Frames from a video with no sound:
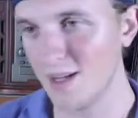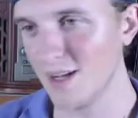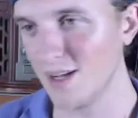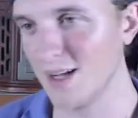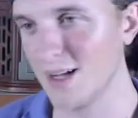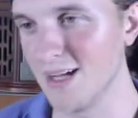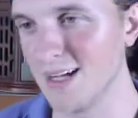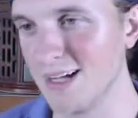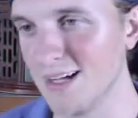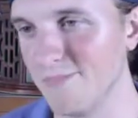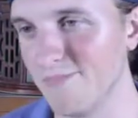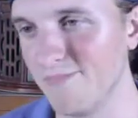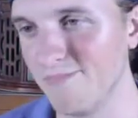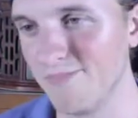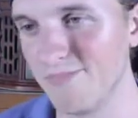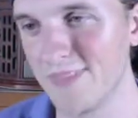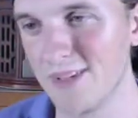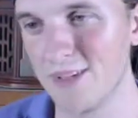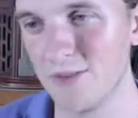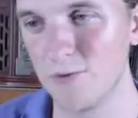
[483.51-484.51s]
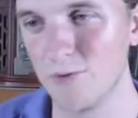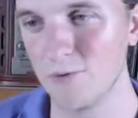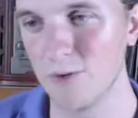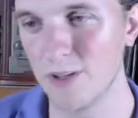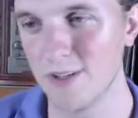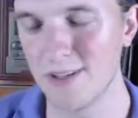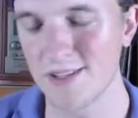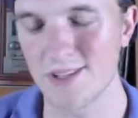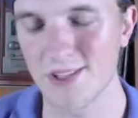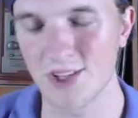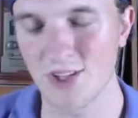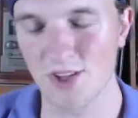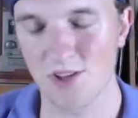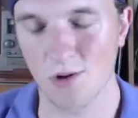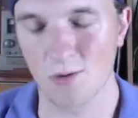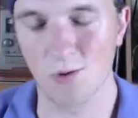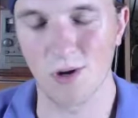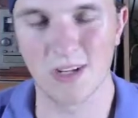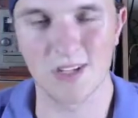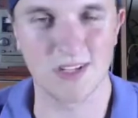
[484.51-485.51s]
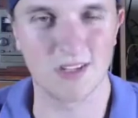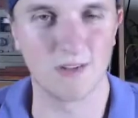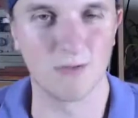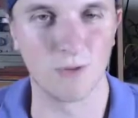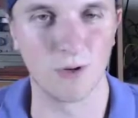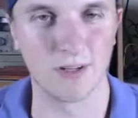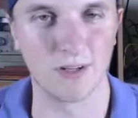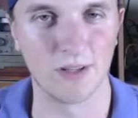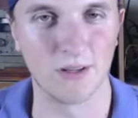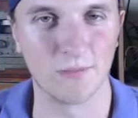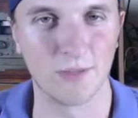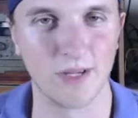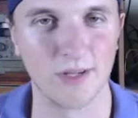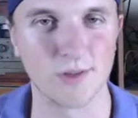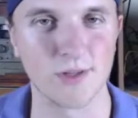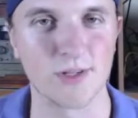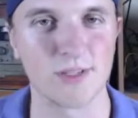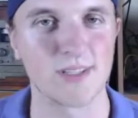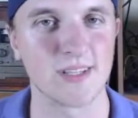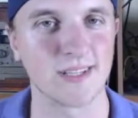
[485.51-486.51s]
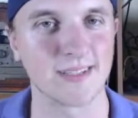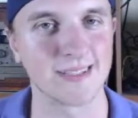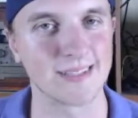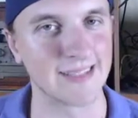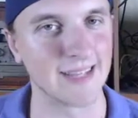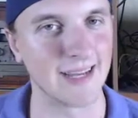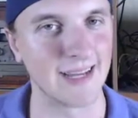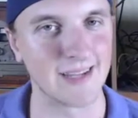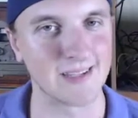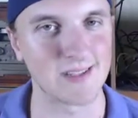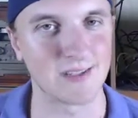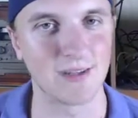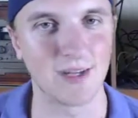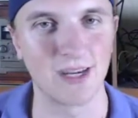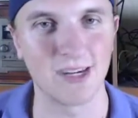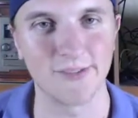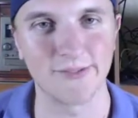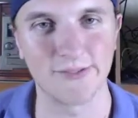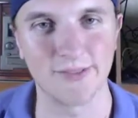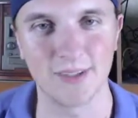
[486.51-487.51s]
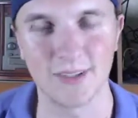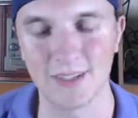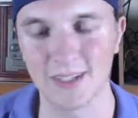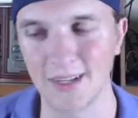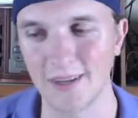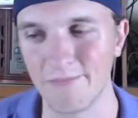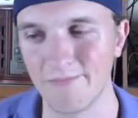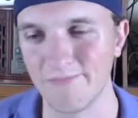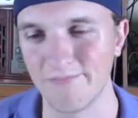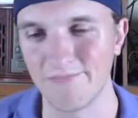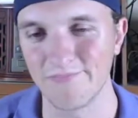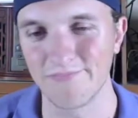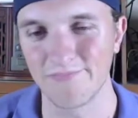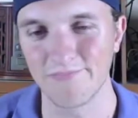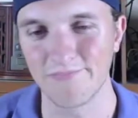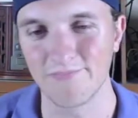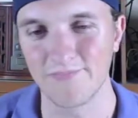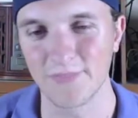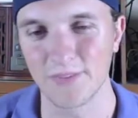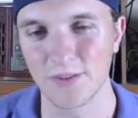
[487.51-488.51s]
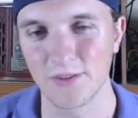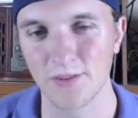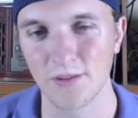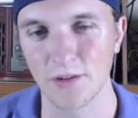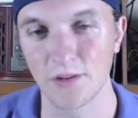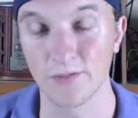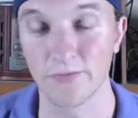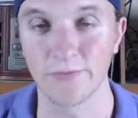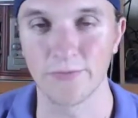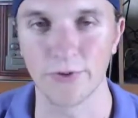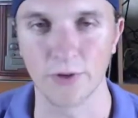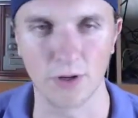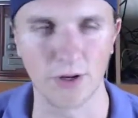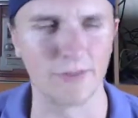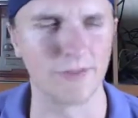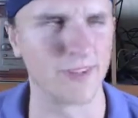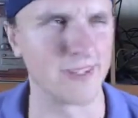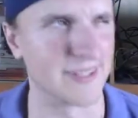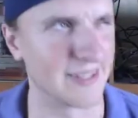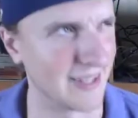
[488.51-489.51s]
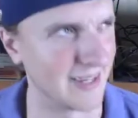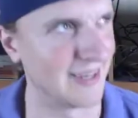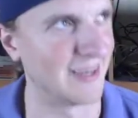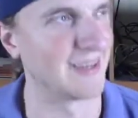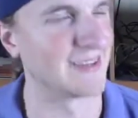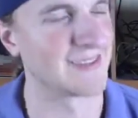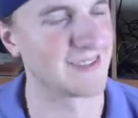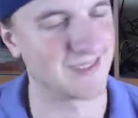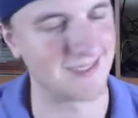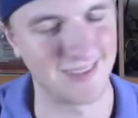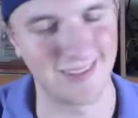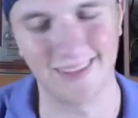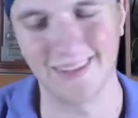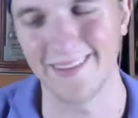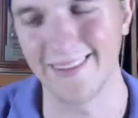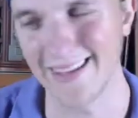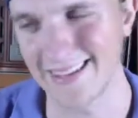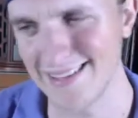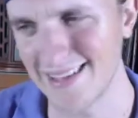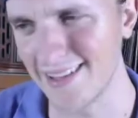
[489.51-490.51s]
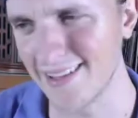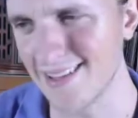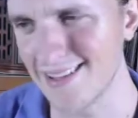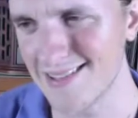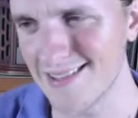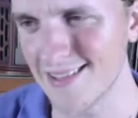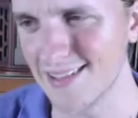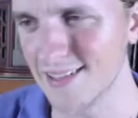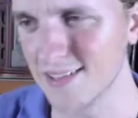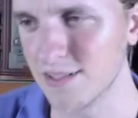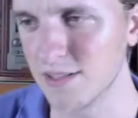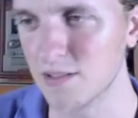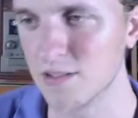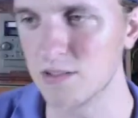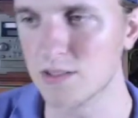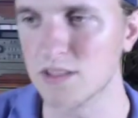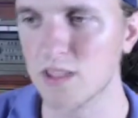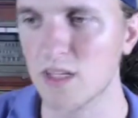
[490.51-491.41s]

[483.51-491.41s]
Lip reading: Really, this is just a question of when do the Patriots take the gas off, or foot off the gas. Yeah, that's how that saying goes.